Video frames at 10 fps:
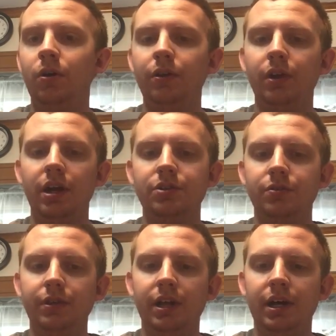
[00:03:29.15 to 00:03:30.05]
All the Glocks
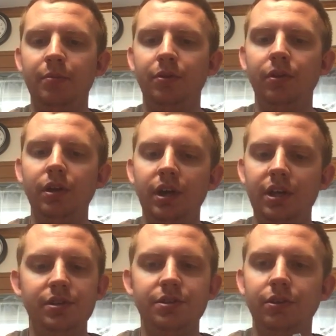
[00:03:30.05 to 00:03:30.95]
are reliable.
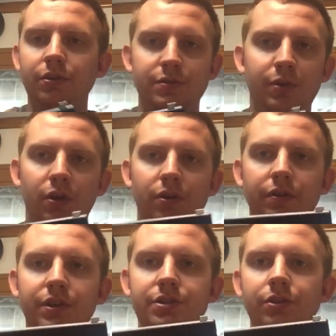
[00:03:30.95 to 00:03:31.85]
It's just a little smaller
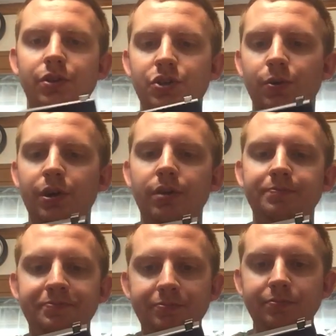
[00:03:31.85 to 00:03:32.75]
than this, a little shorter,